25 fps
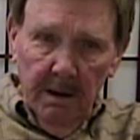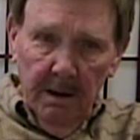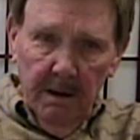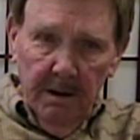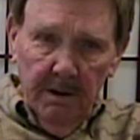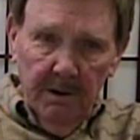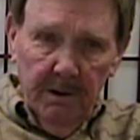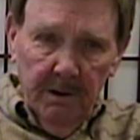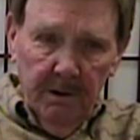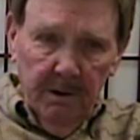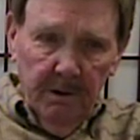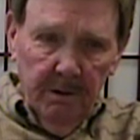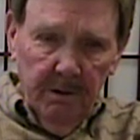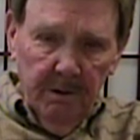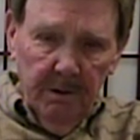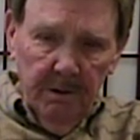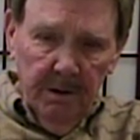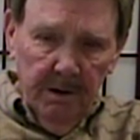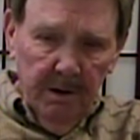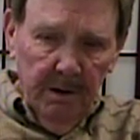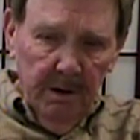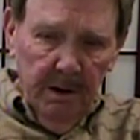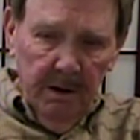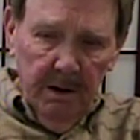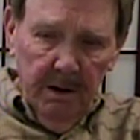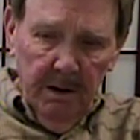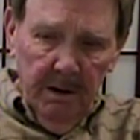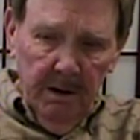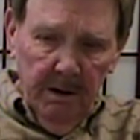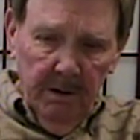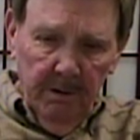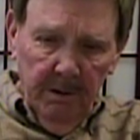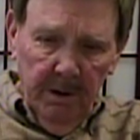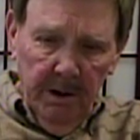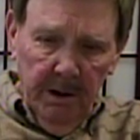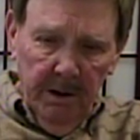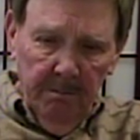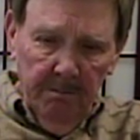so the
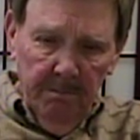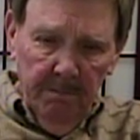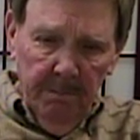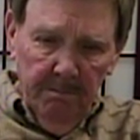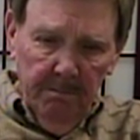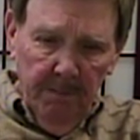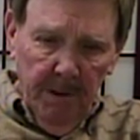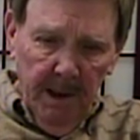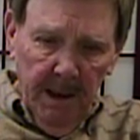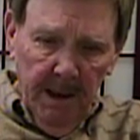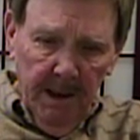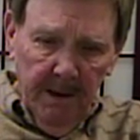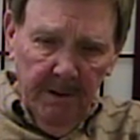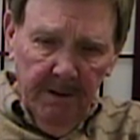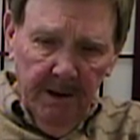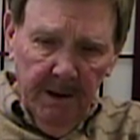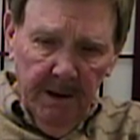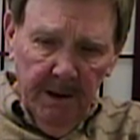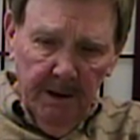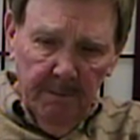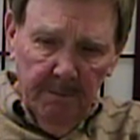only bad thing